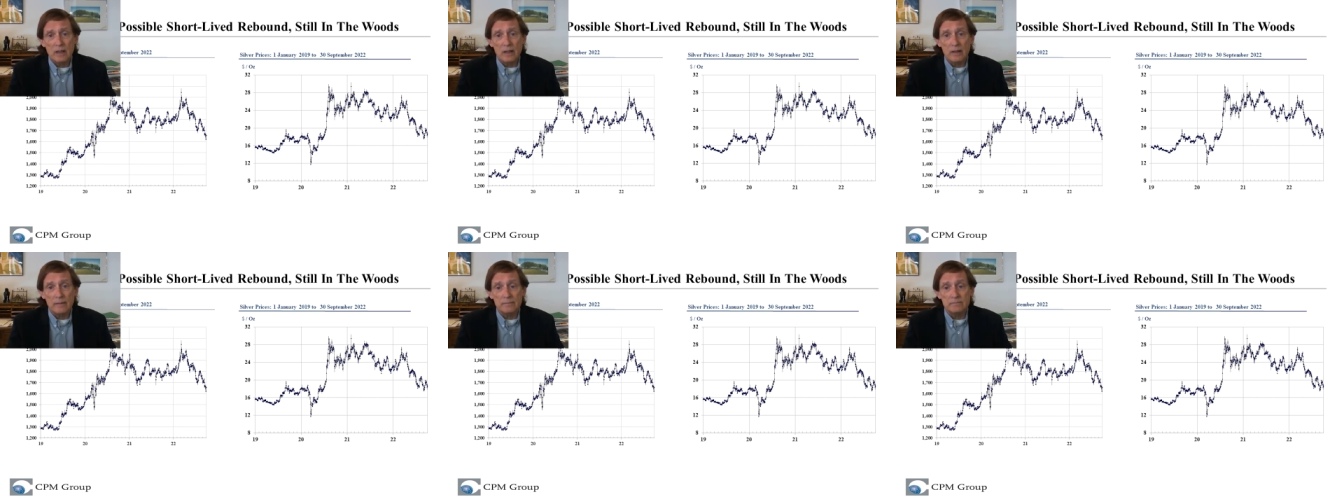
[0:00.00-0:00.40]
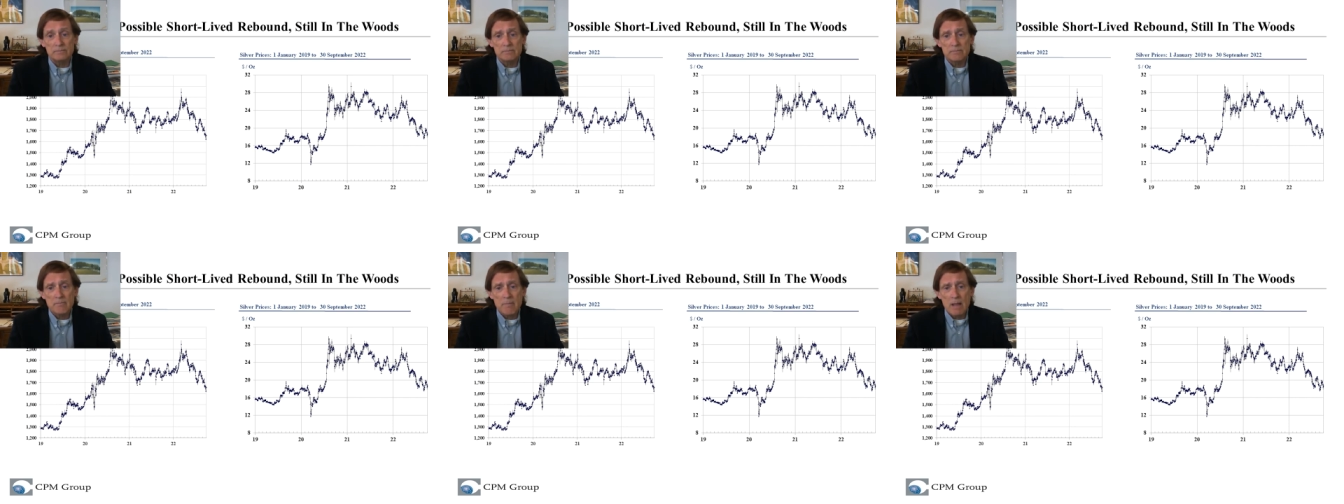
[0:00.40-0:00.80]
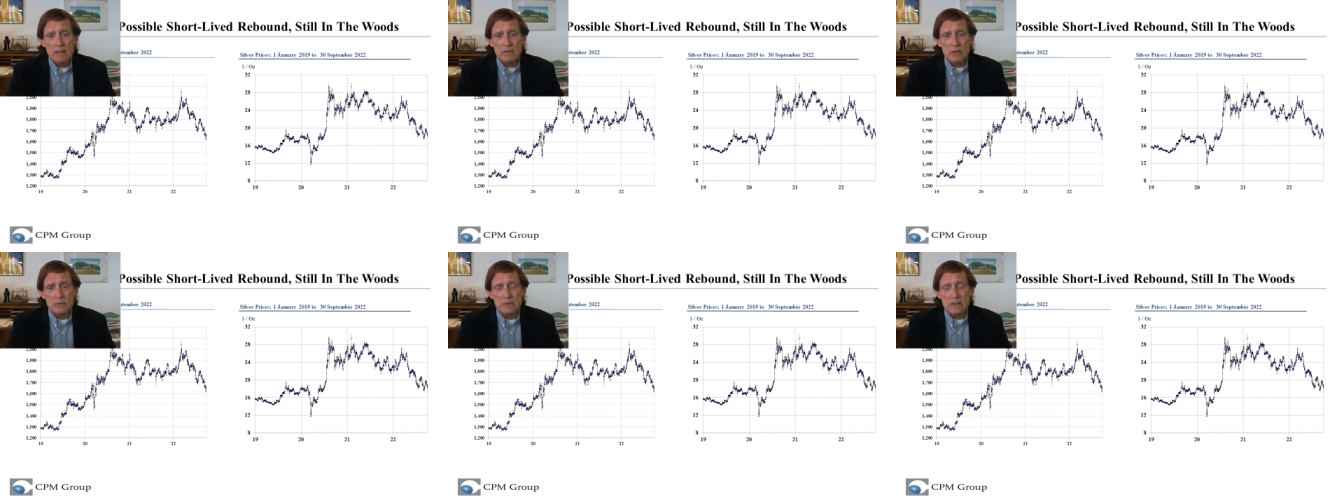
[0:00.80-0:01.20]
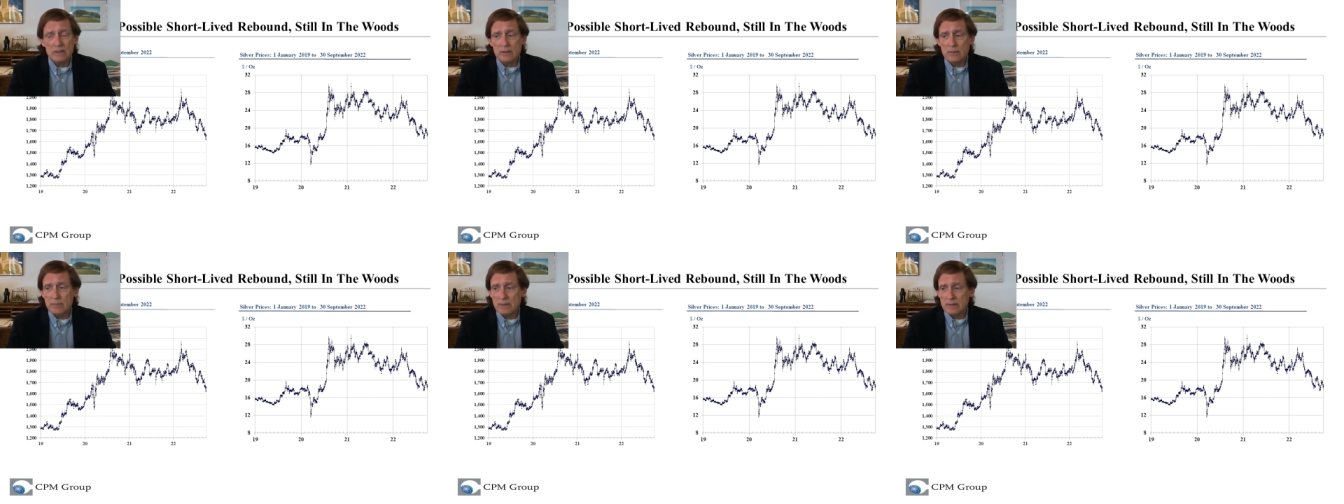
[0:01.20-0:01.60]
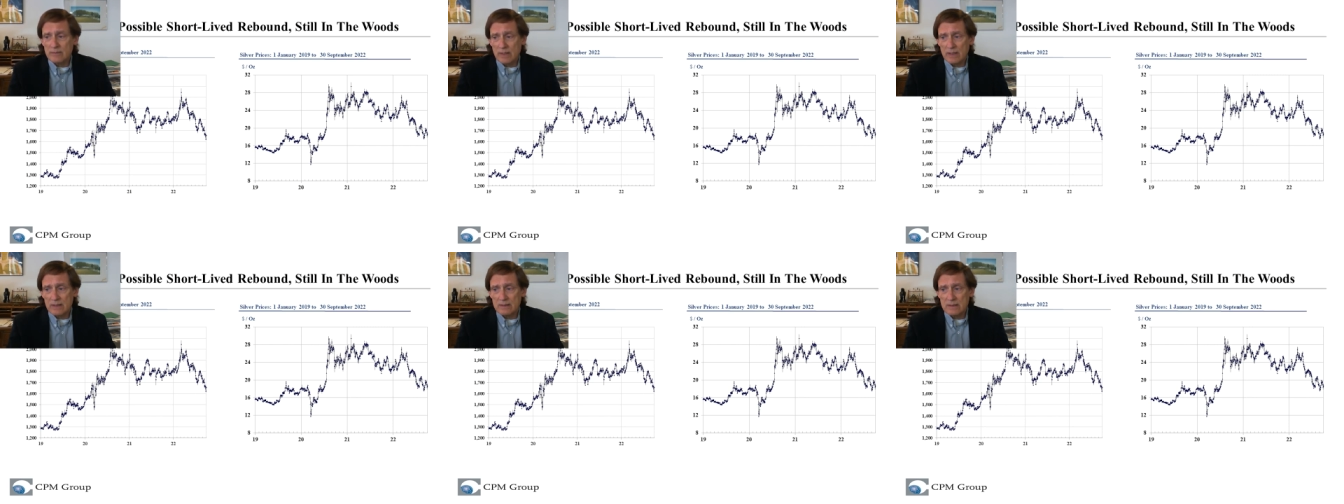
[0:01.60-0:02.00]
Um, so it's a little bit of
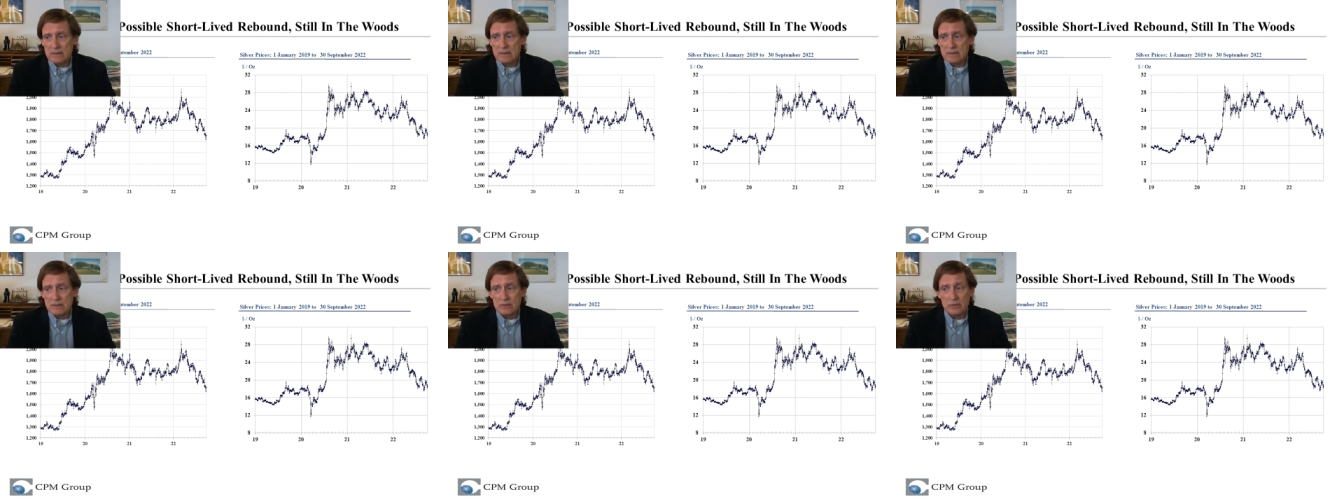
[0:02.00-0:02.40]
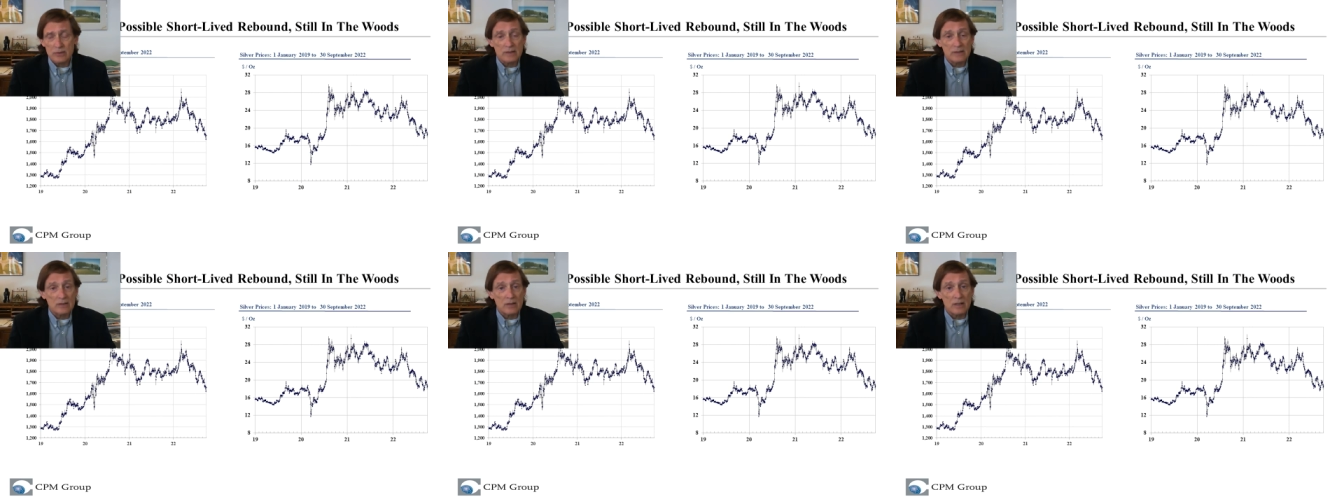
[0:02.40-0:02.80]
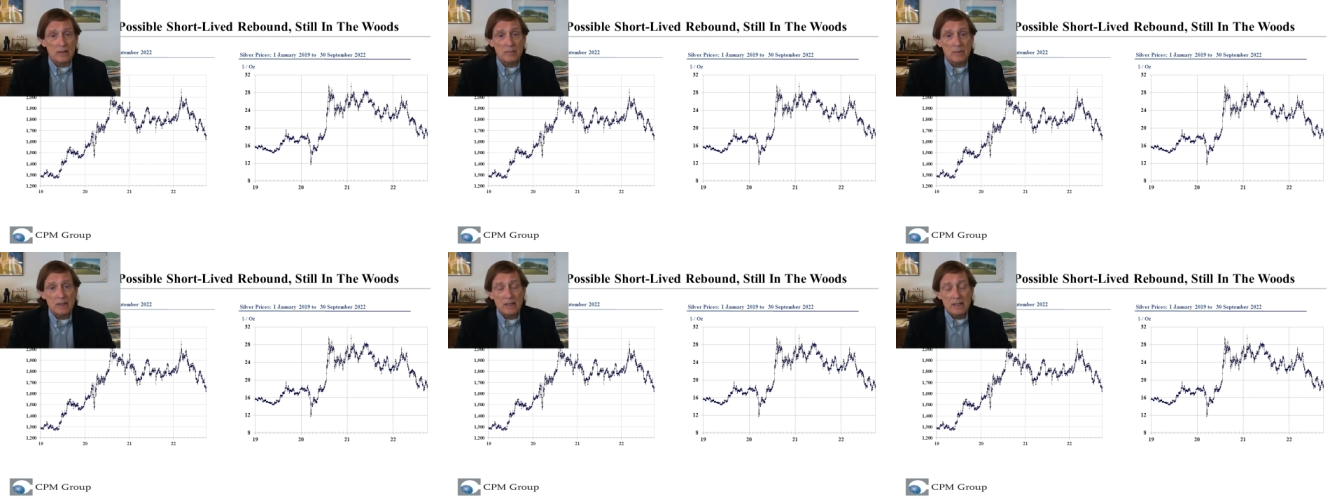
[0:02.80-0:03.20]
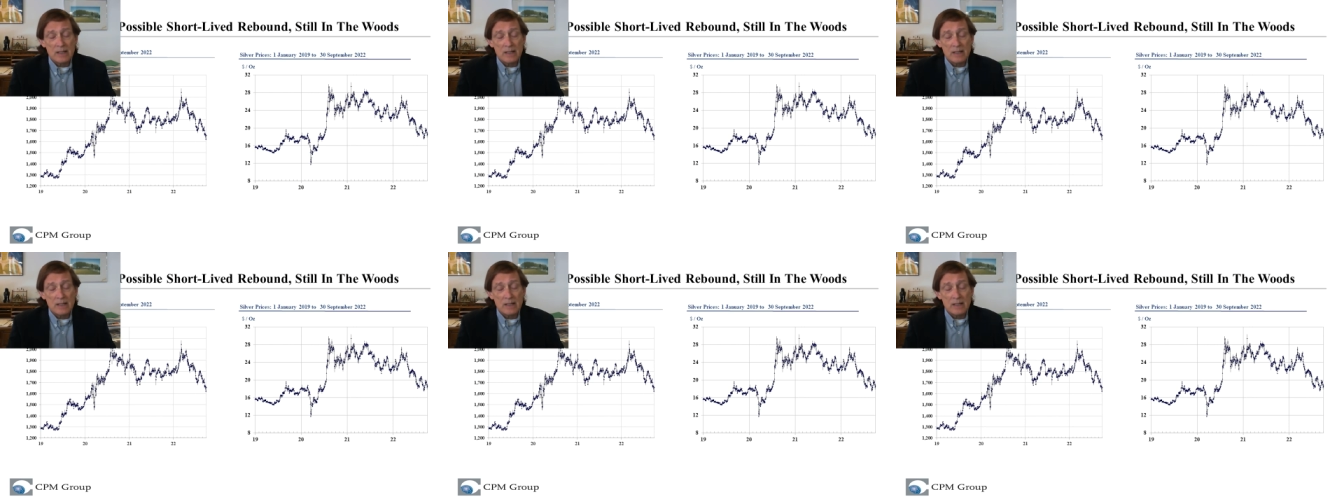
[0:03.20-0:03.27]
a disconcerting time.